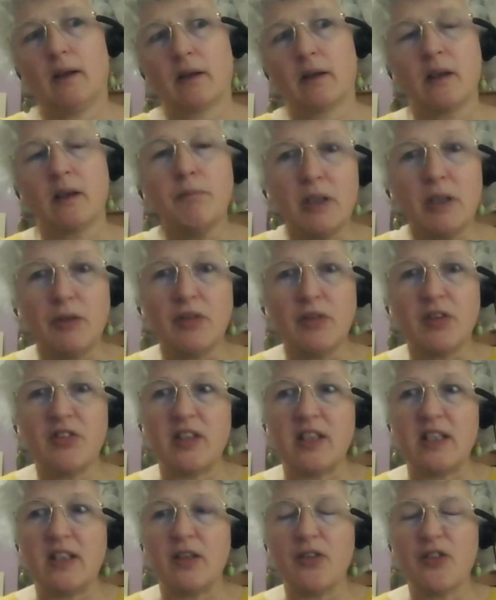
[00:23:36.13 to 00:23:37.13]

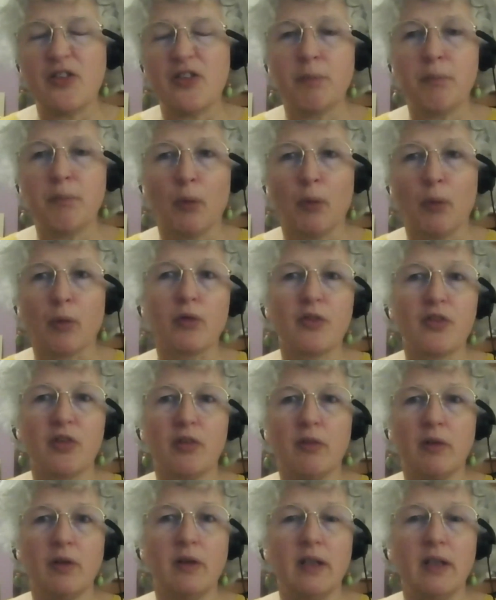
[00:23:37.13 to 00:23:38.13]
community support
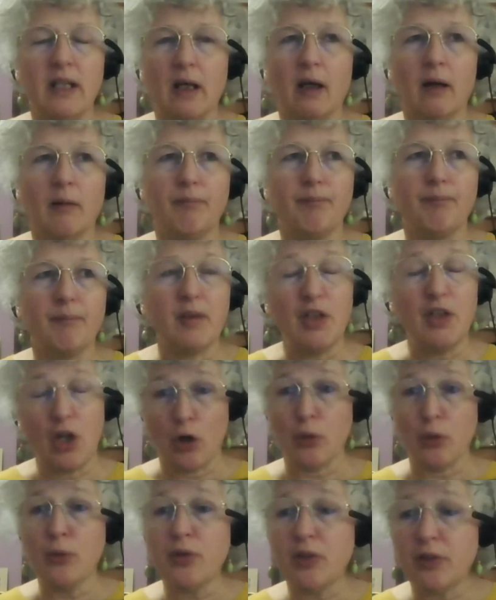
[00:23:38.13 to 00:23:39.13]

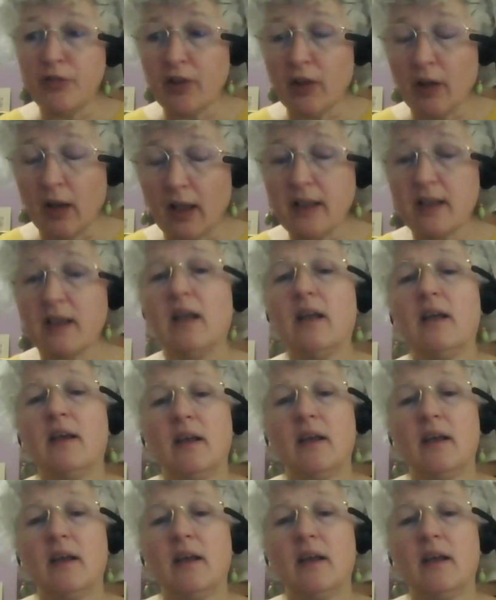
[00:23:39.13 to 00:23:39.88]
node, if you like.